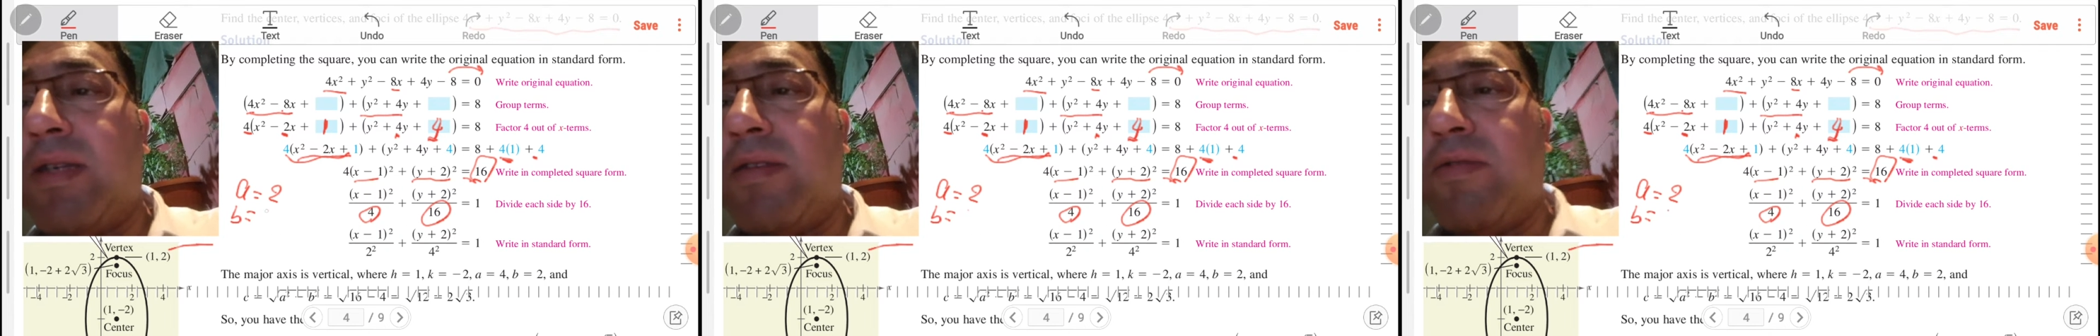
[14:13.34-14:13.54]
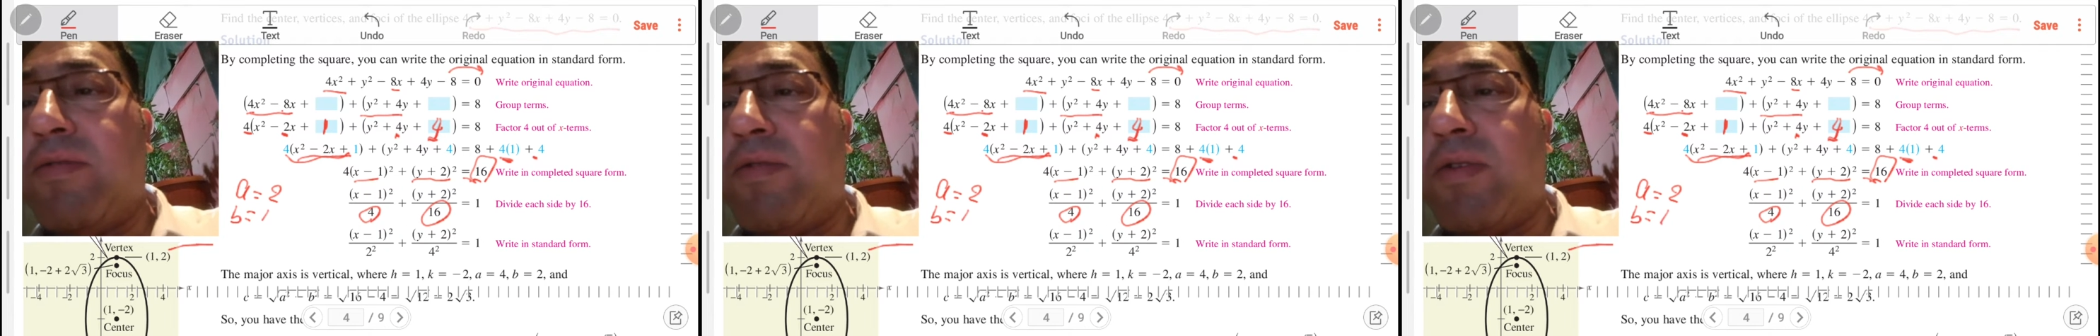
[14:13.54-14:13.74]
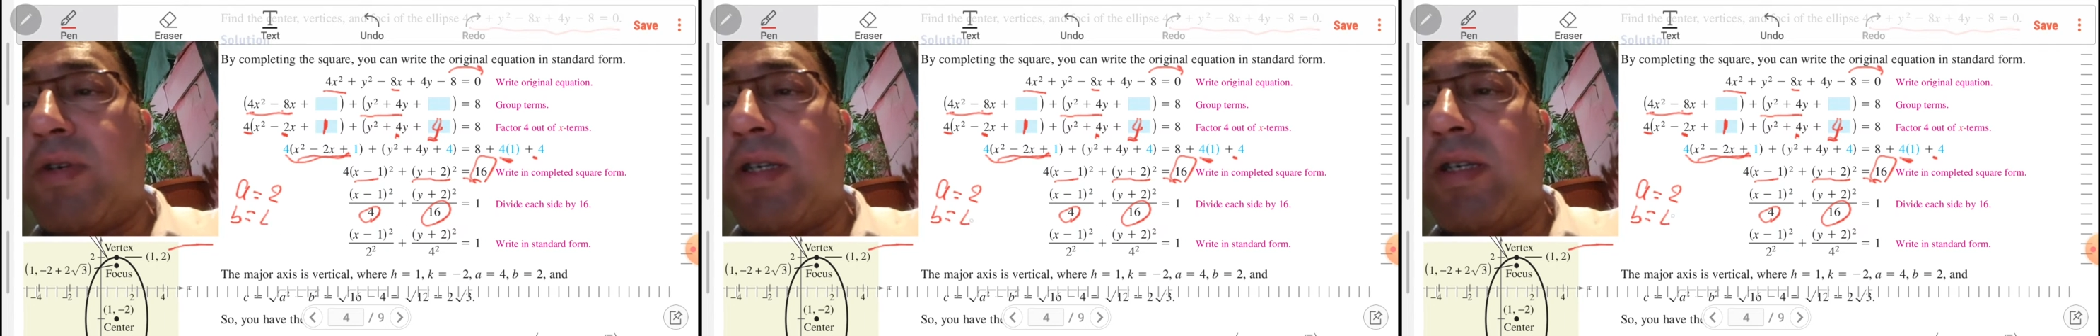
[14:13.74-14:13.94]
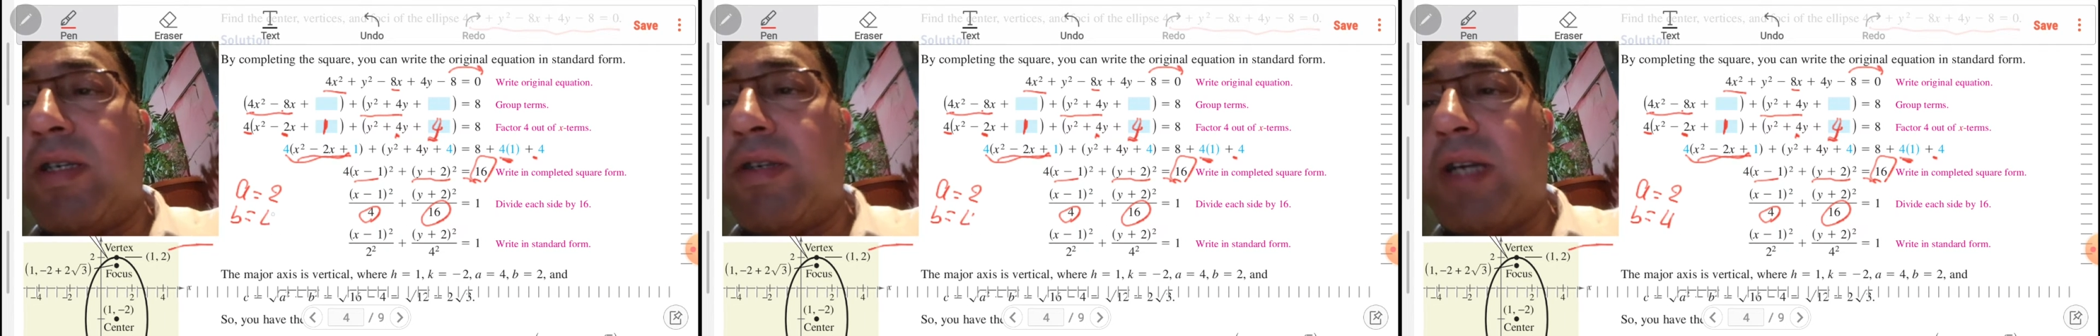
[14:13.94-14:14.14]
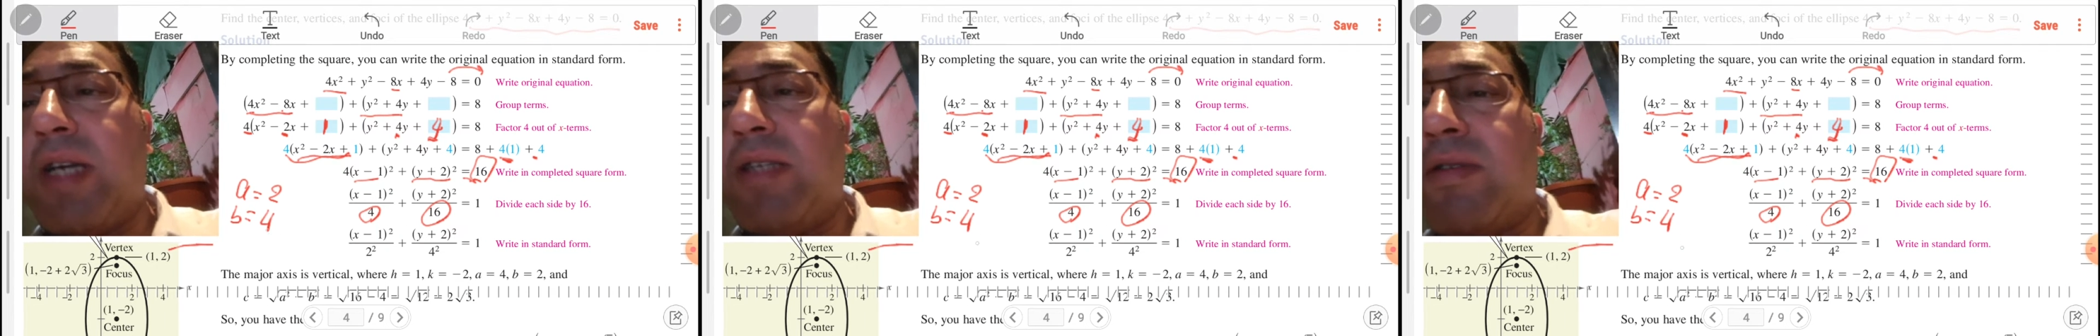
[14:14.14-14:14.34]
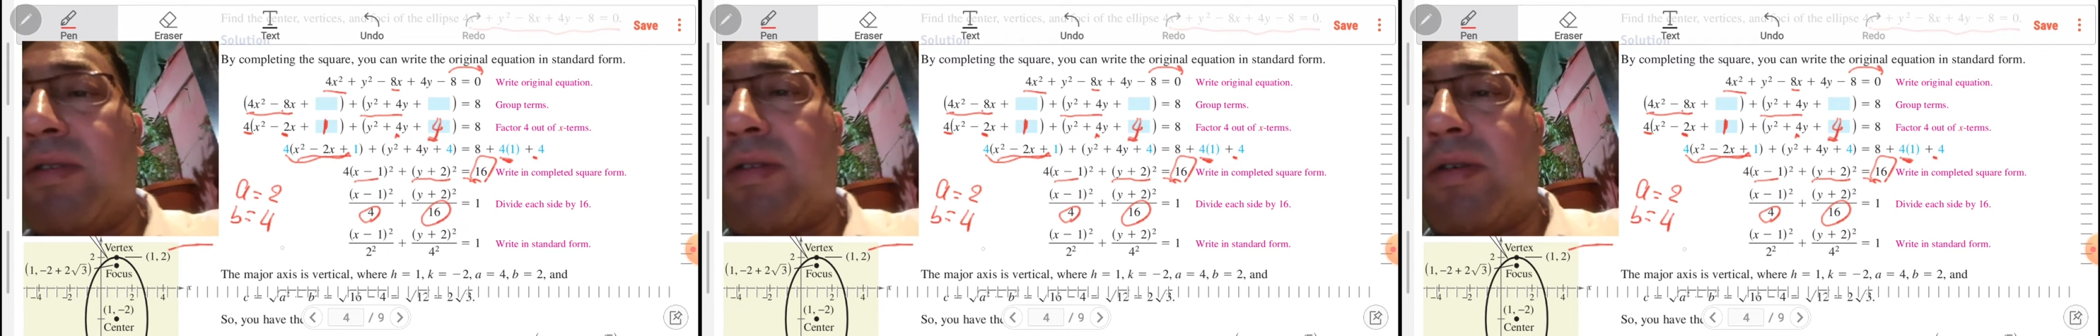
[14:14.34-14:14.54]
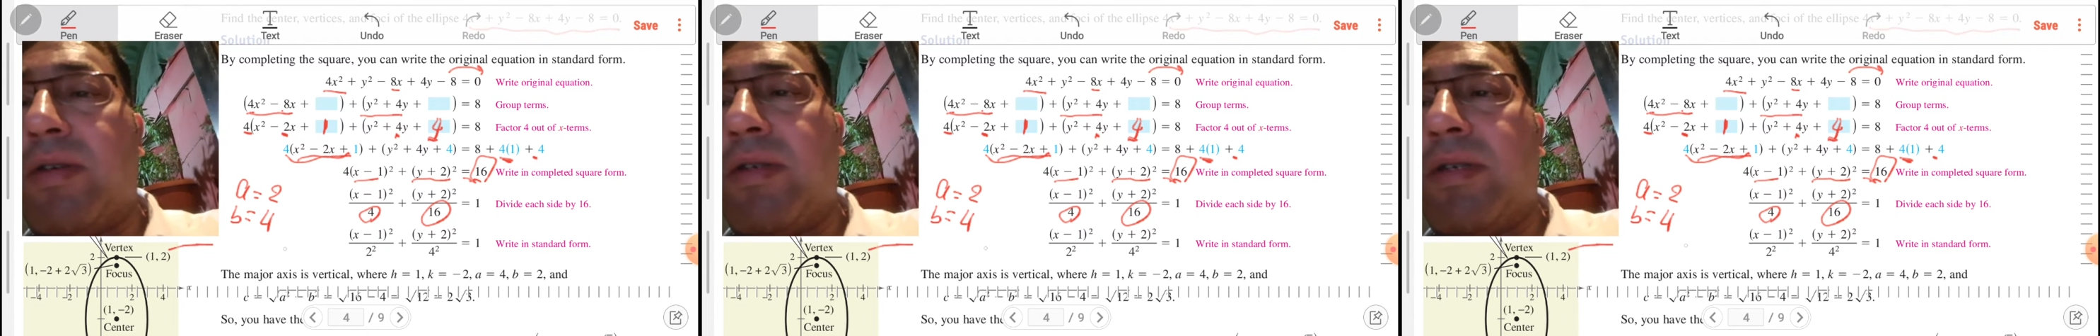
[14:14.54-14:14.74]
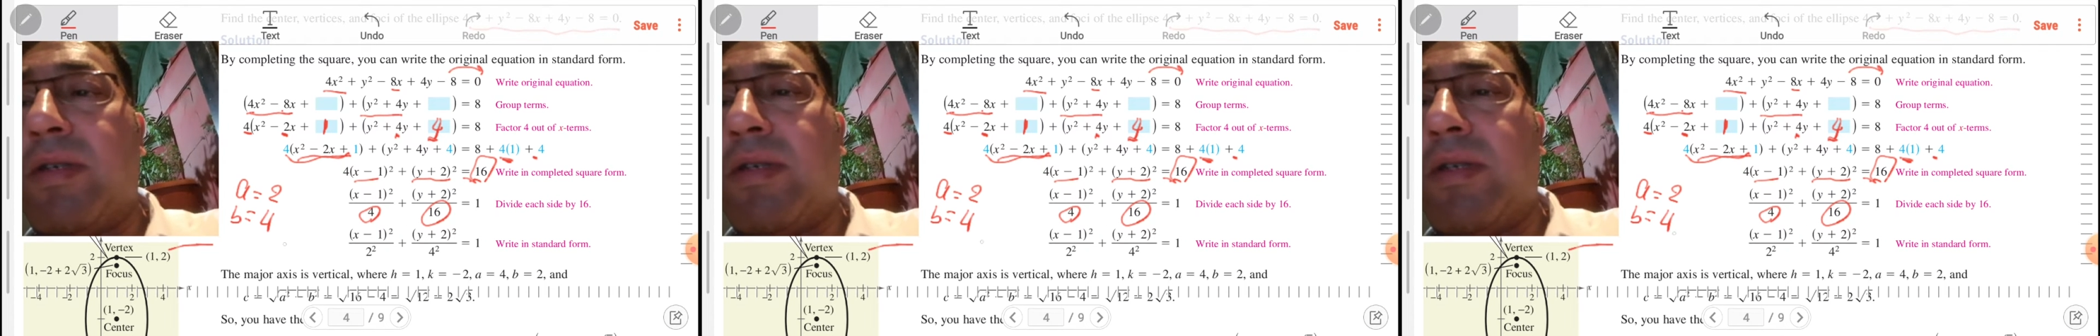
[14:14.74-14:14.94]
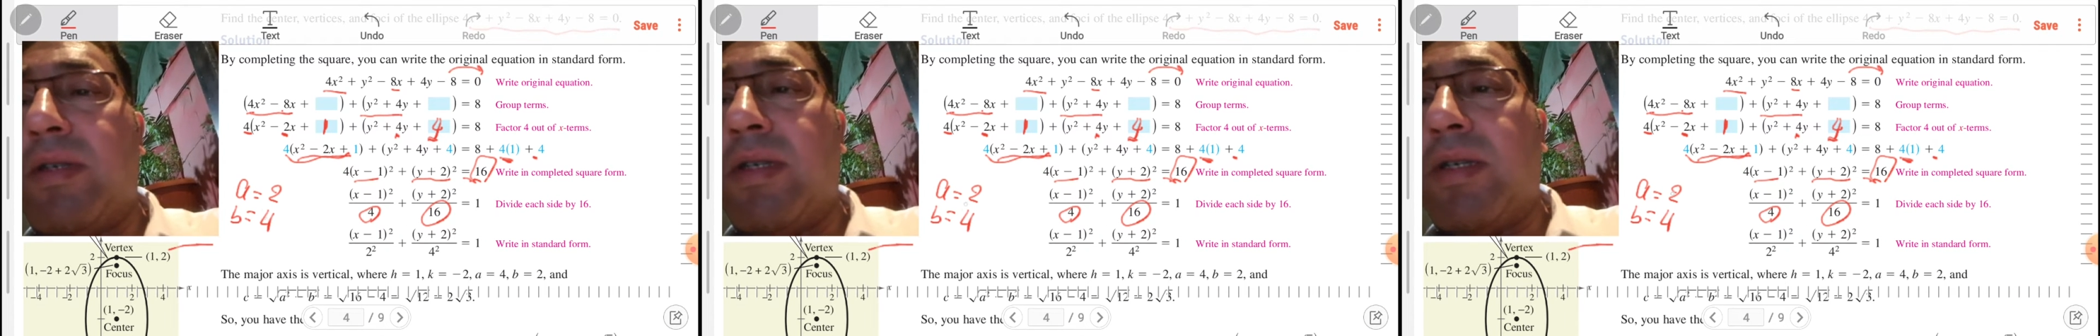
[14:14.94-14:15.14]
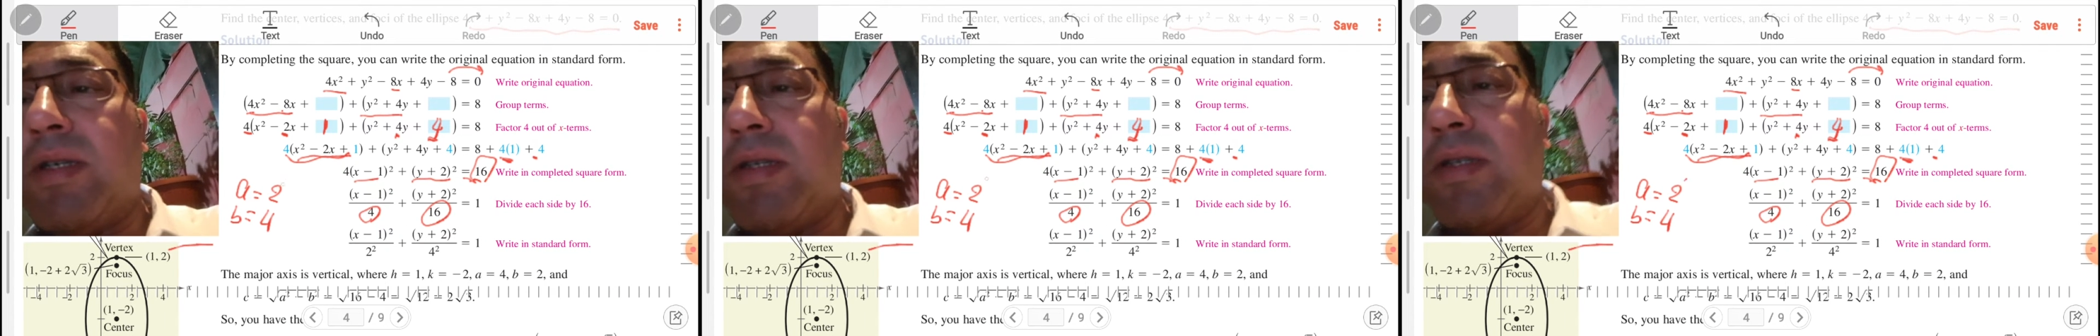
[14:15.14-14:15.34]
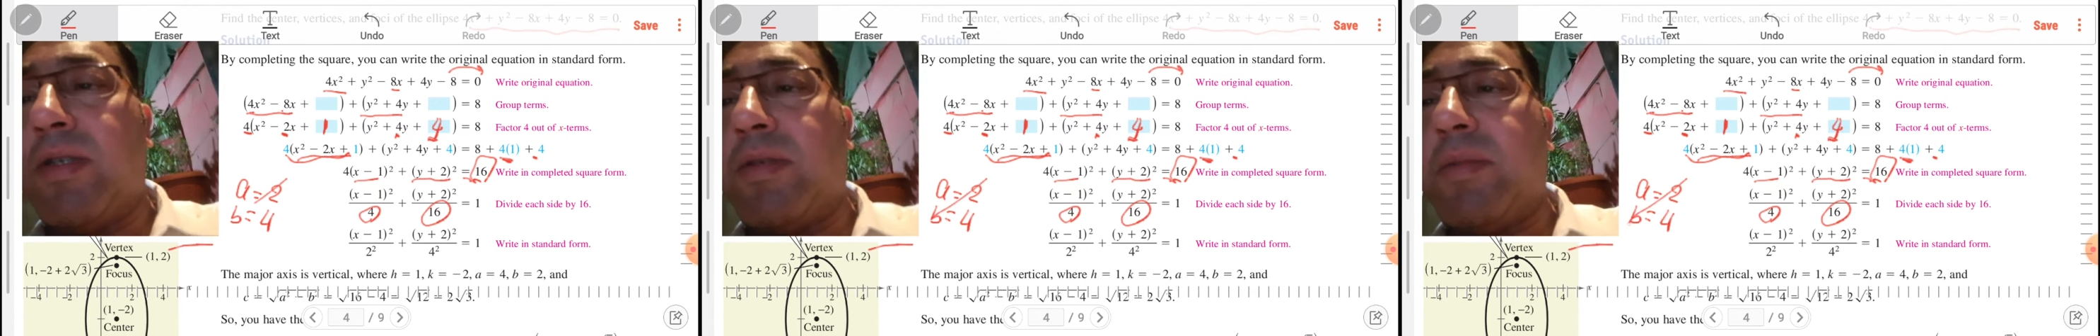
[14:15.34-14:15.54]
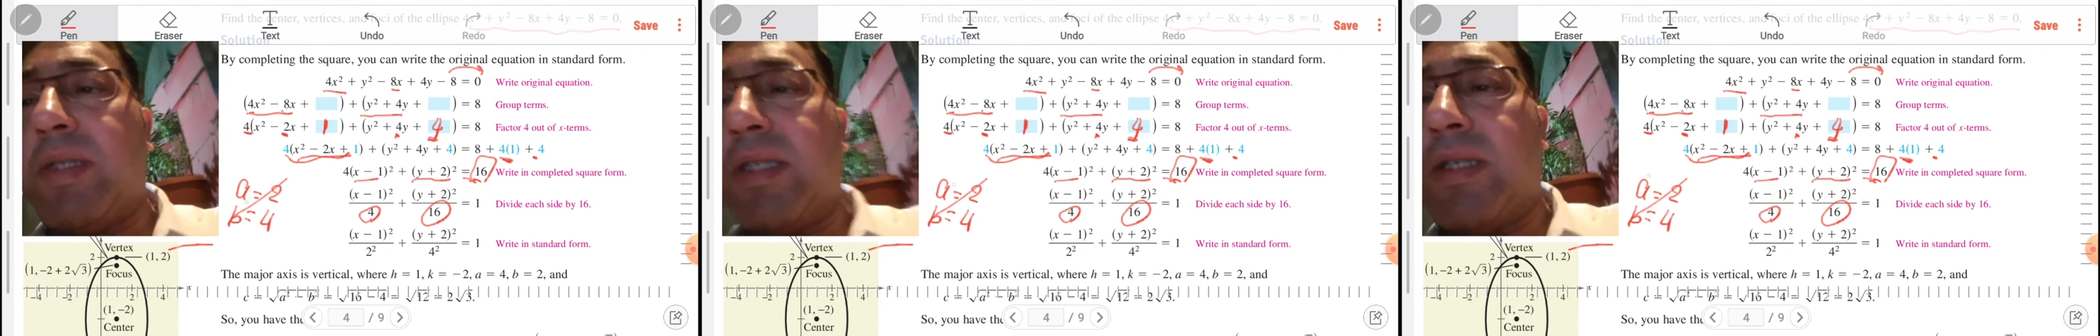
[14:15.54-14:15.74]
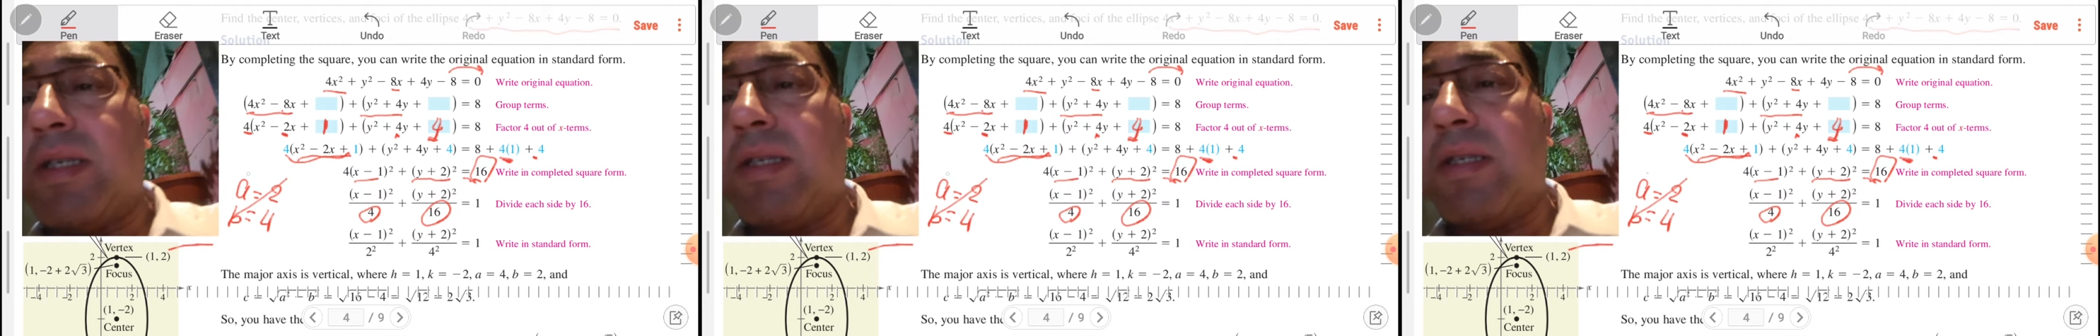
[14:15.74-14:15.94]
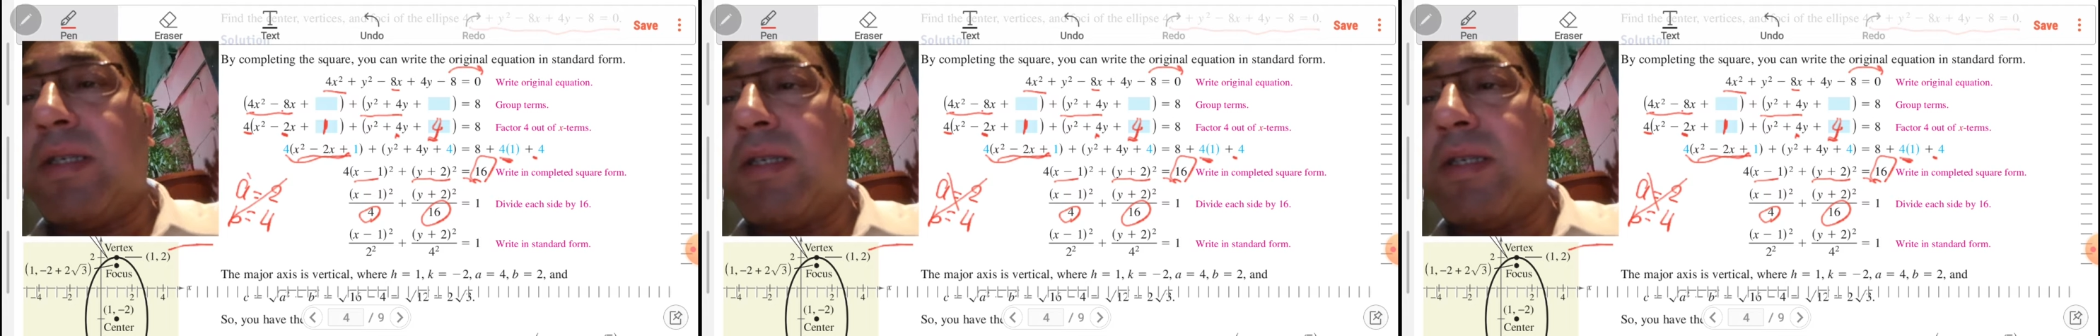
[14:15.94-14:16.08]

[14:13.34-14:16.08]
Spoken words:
4. Right or wrong? No, mister.